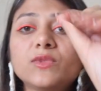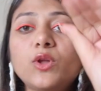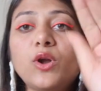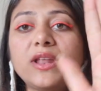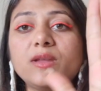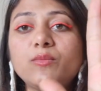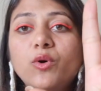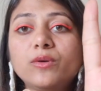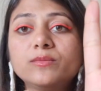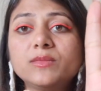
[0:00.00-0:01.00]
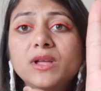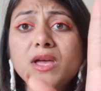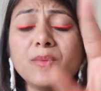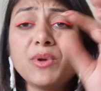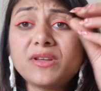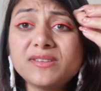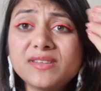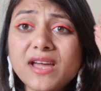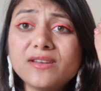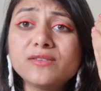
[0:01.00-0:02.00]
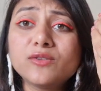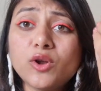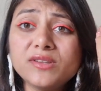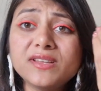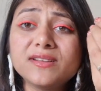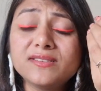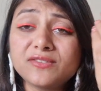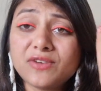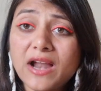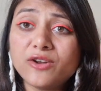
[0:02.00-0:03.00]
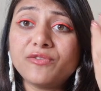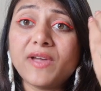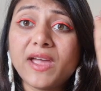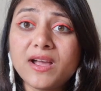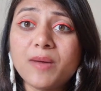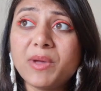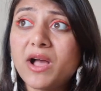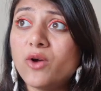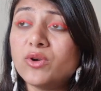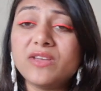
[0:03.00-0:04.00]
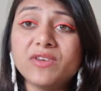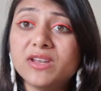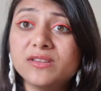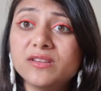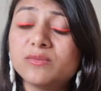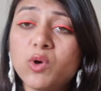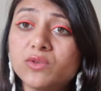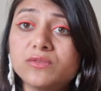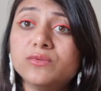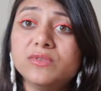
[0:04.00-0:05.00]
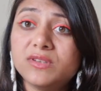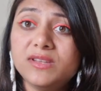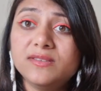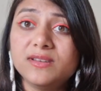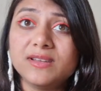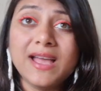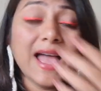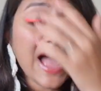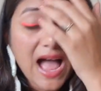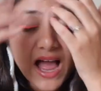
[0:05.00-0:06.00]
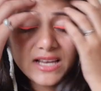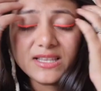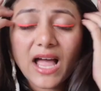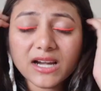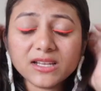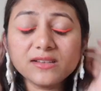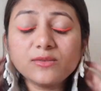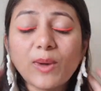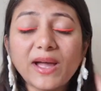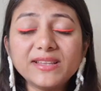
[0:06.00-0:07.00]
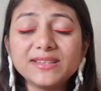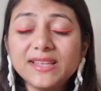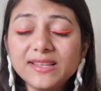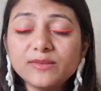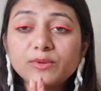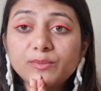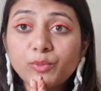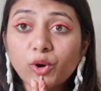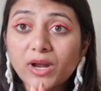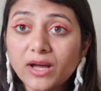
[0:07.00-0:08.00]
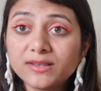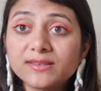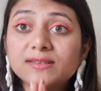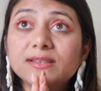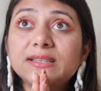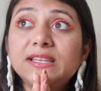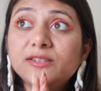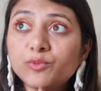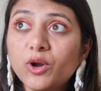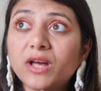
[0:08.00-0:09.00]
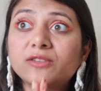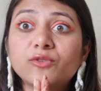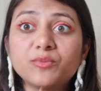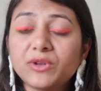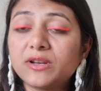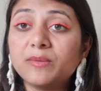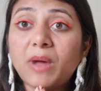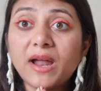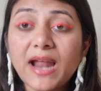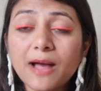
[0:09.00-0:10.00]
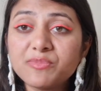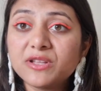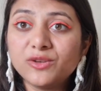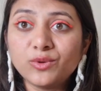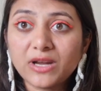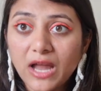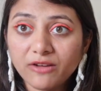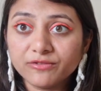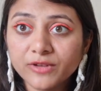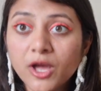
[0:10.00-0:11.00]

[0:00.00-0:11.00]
not anymore. Because there is not a single strand of hair coming out even in this monsoon season. And that is why these products from Pilgrim are absolute love